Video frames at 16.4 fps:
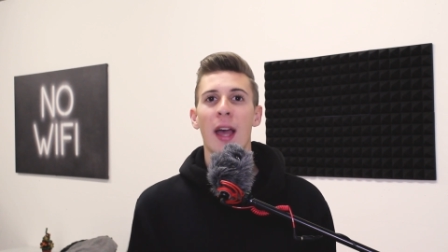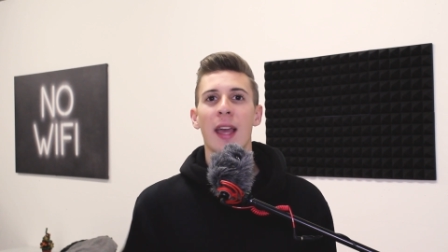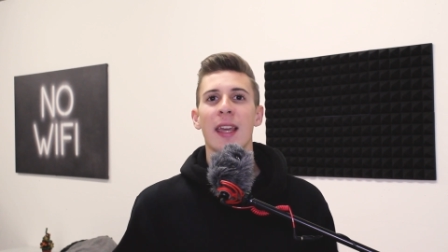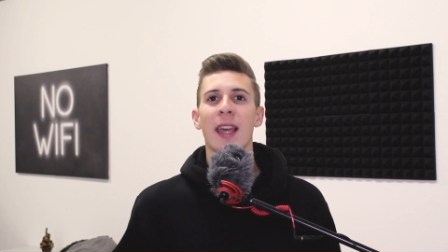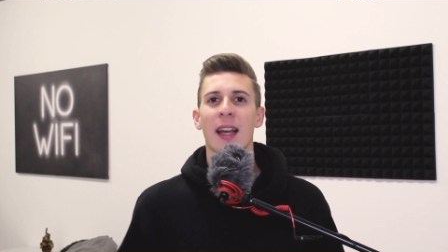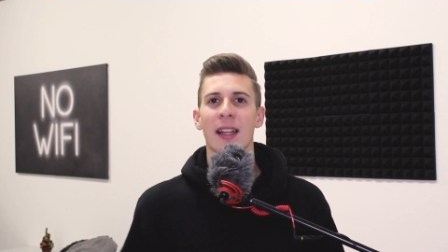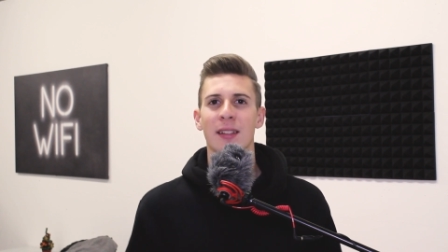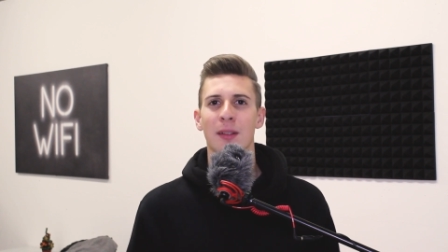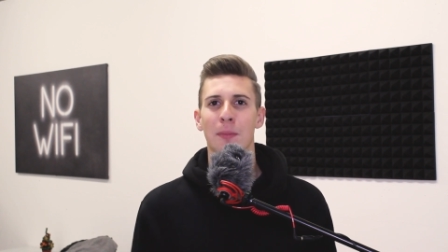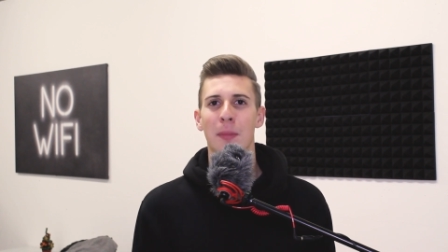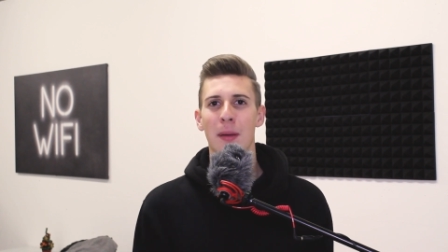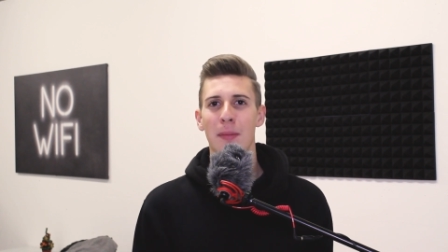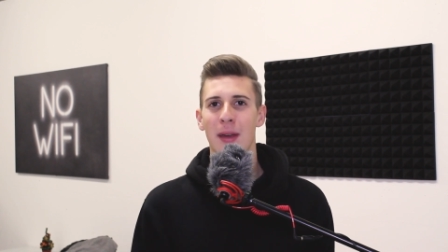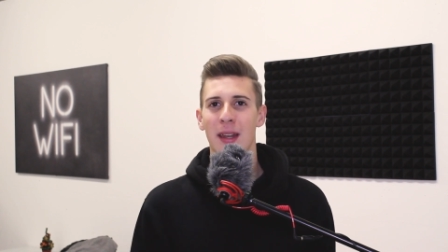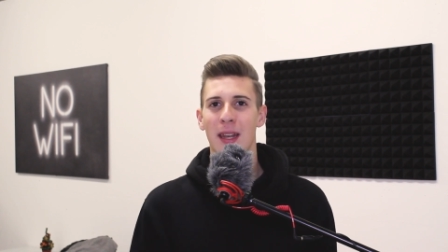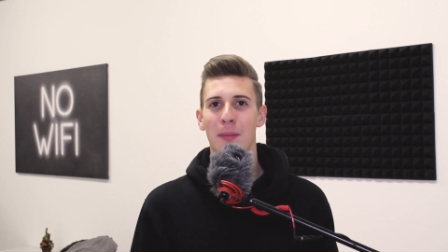Yes,
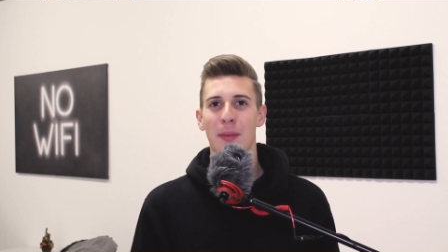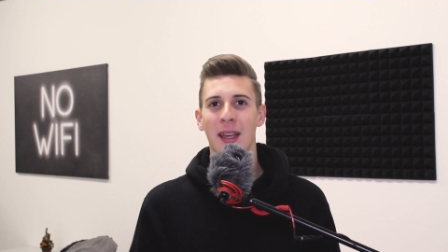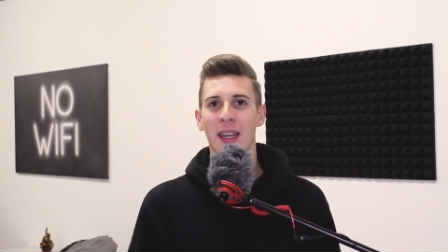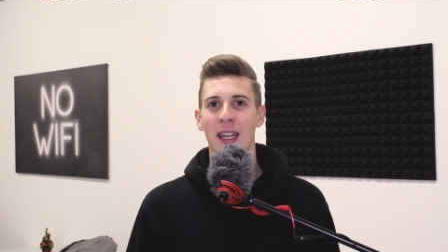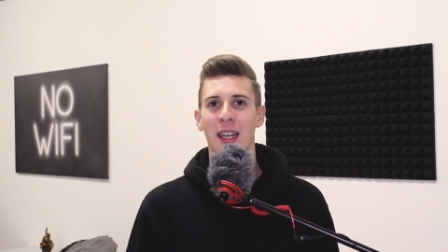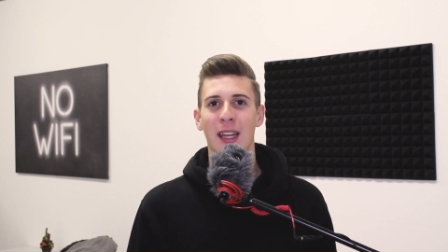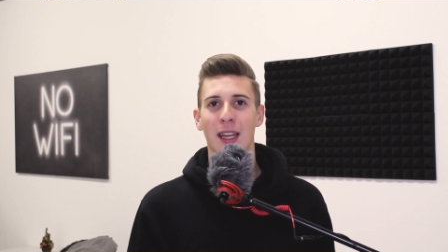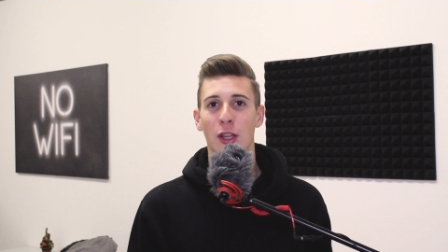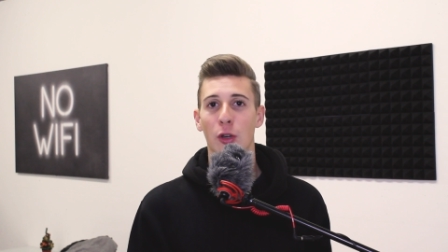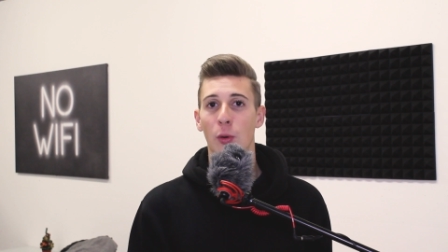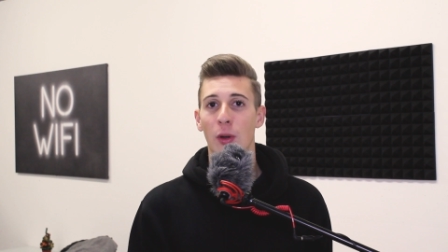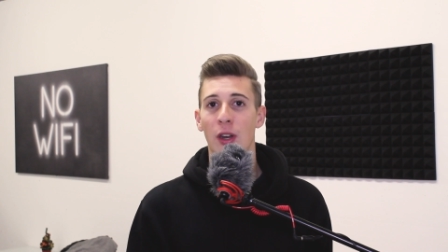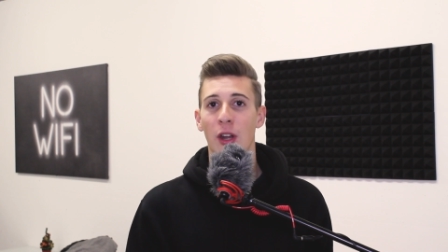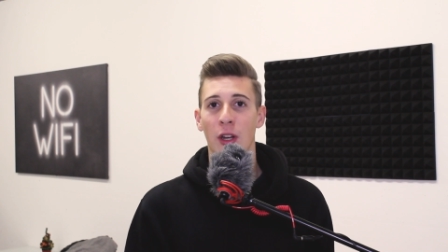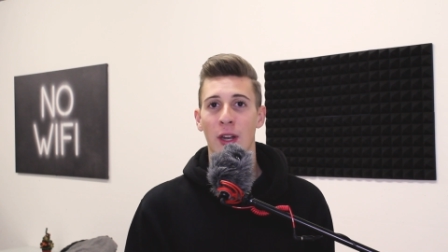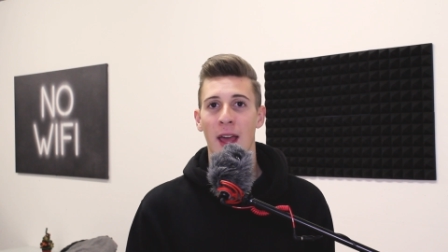maybe at the beginning you
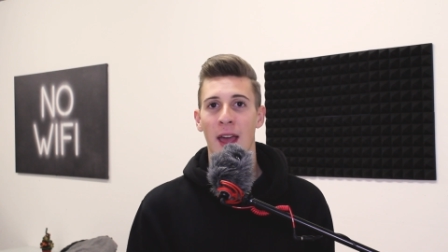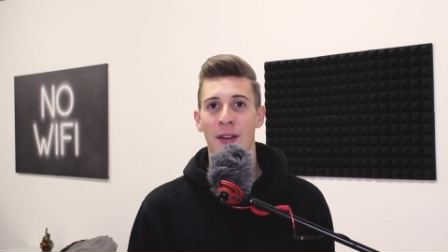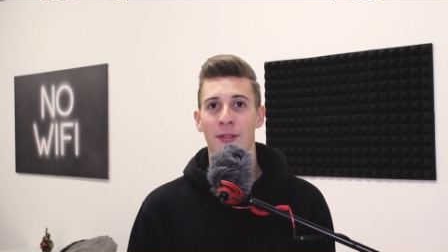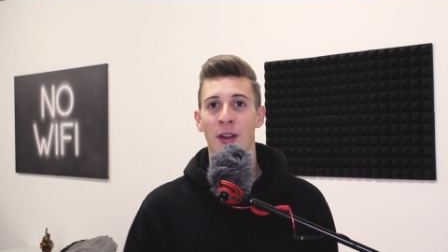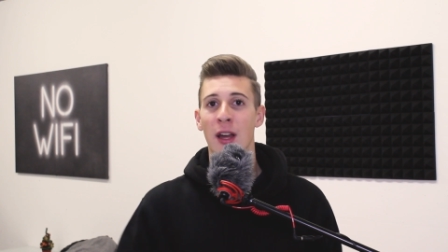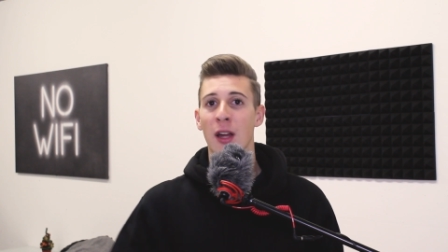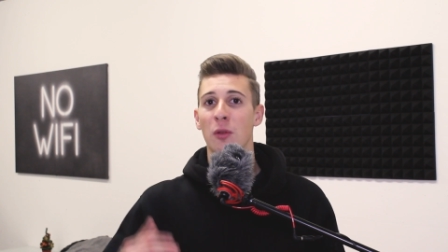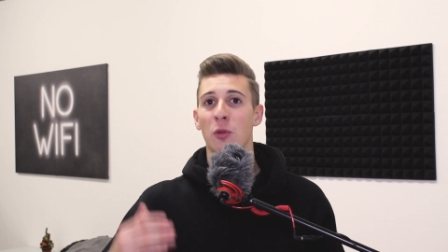will not have